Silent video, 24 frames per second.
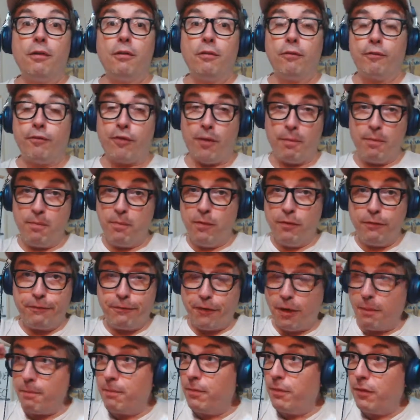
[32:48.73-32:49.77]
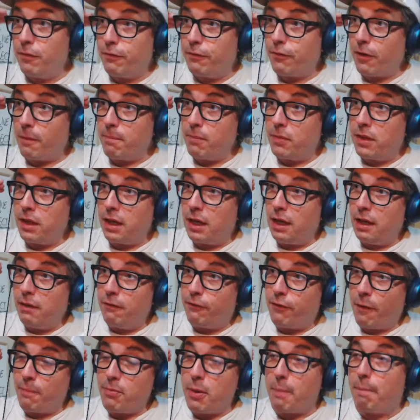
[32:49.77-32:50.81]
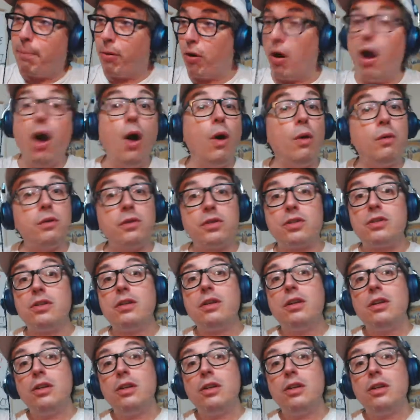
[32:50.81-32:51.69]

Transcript: from the pros